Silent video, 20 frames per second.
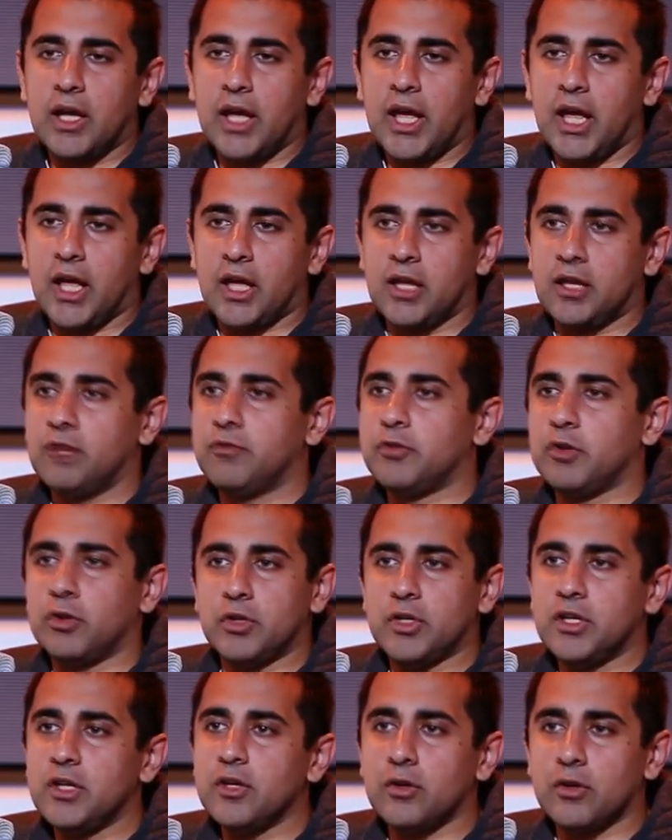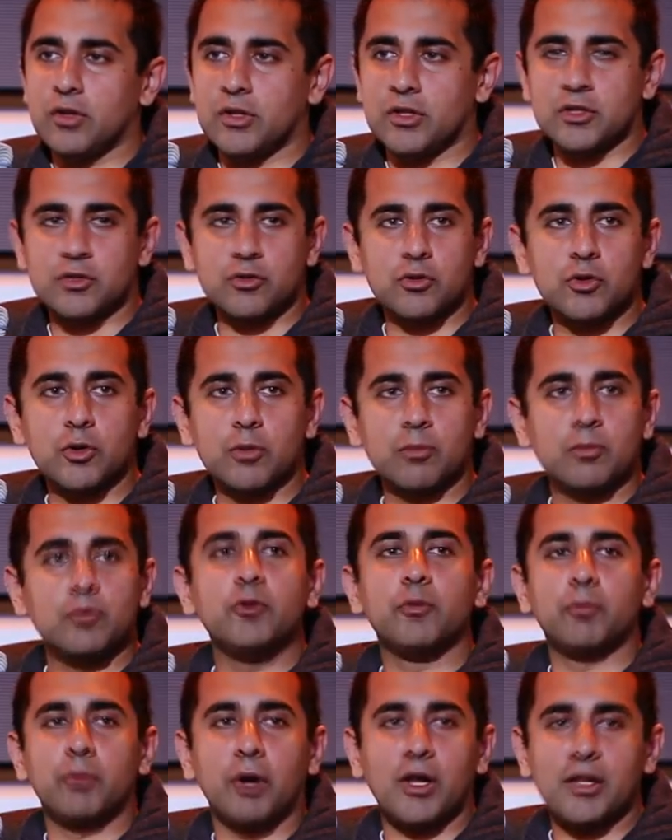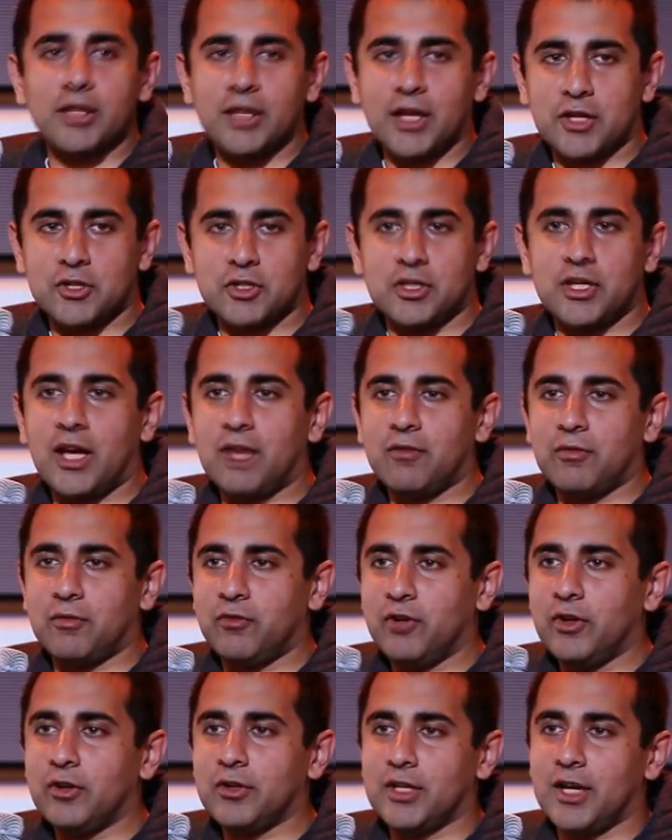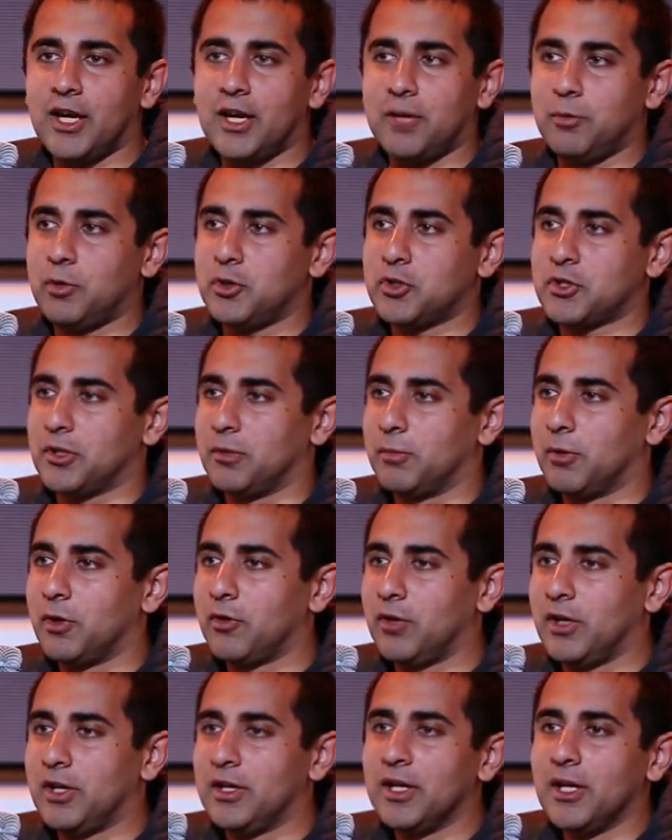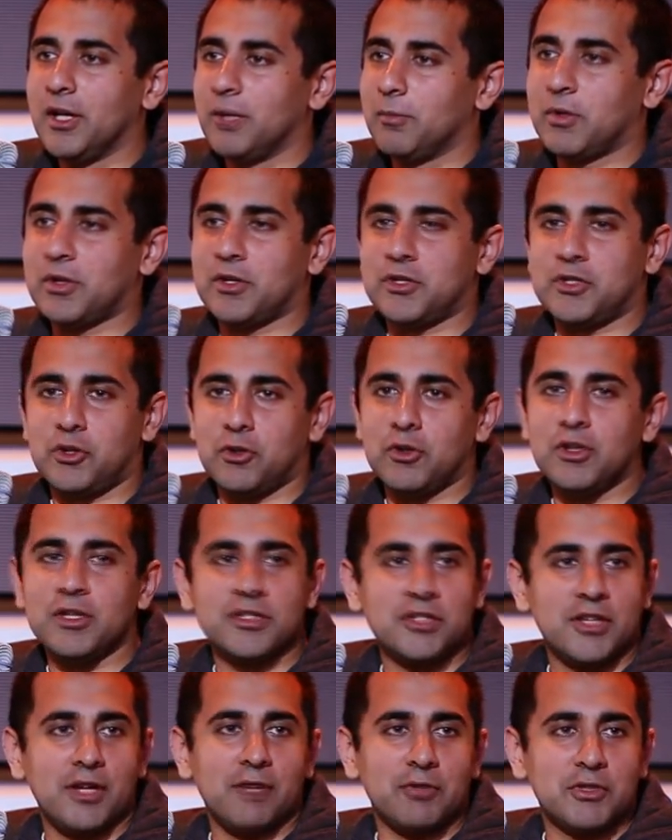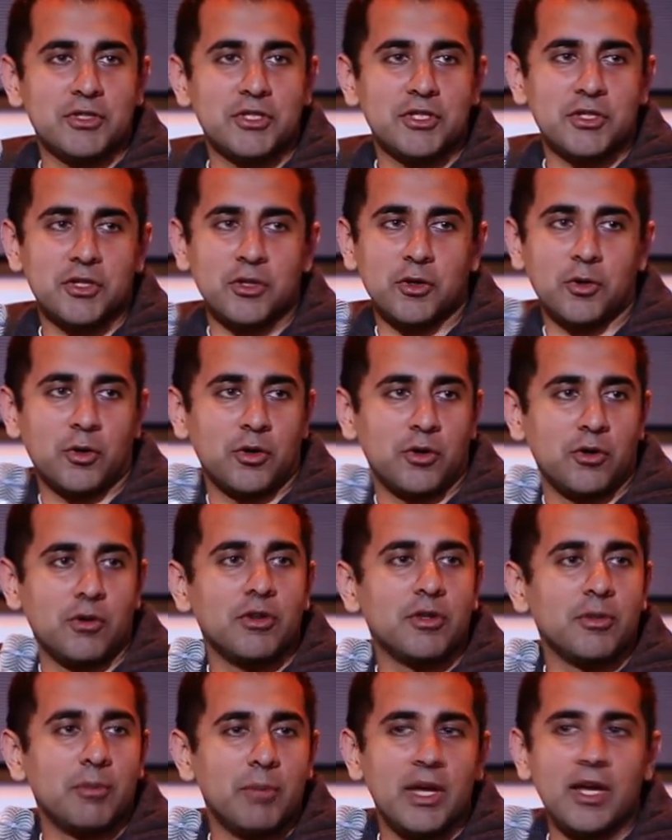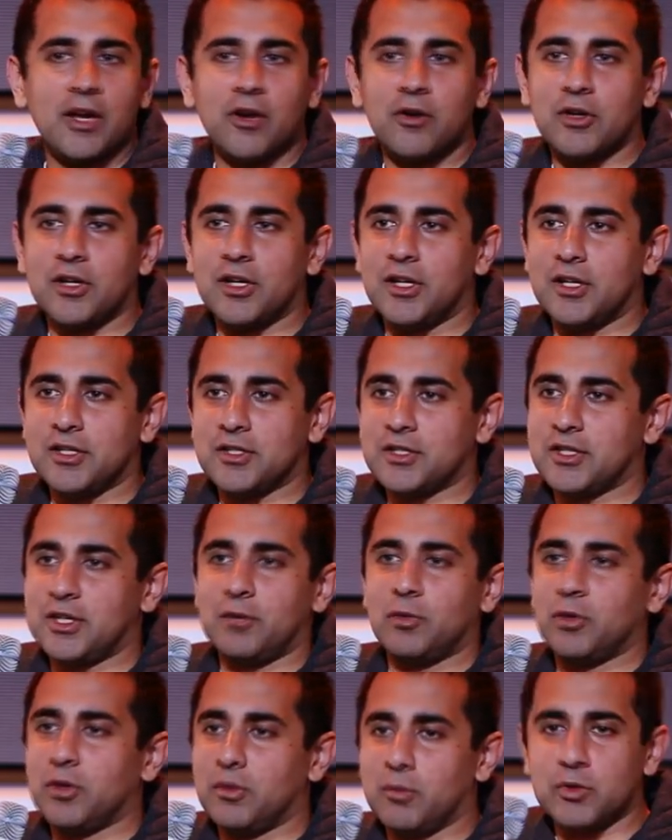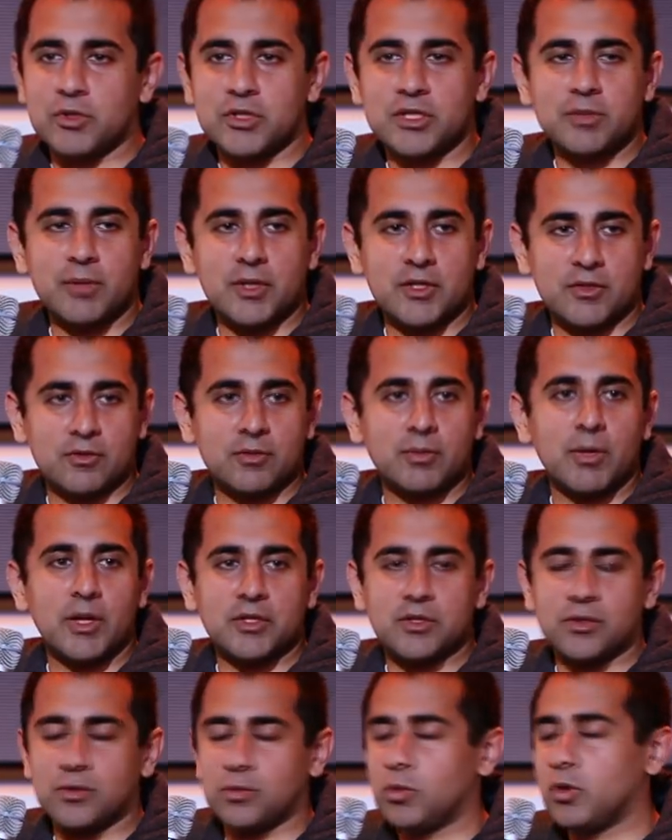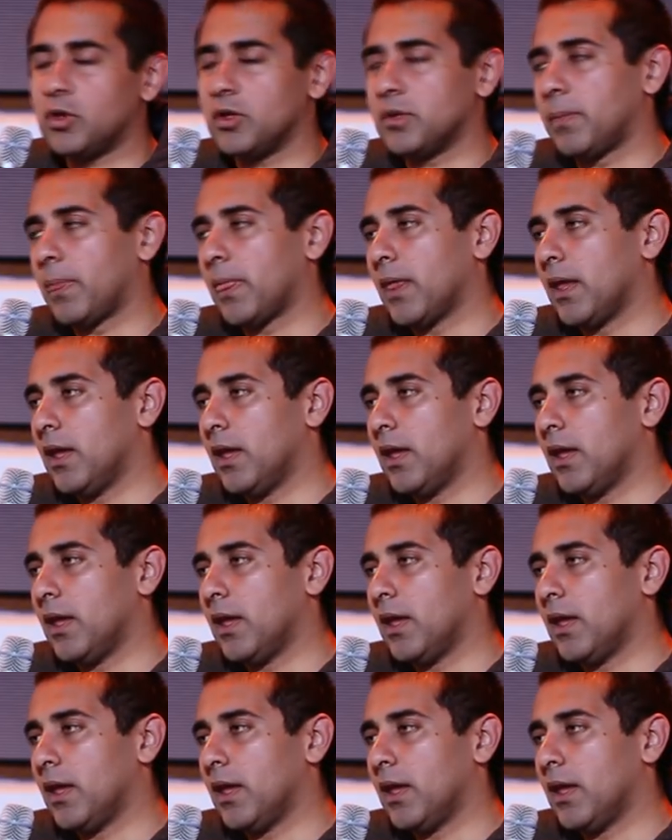And if you're here in this room, you probably actually have a fairly high personal burn rate because you're in San Francisco or you're in the Bay Area, and it's like one most expensive spots in the world.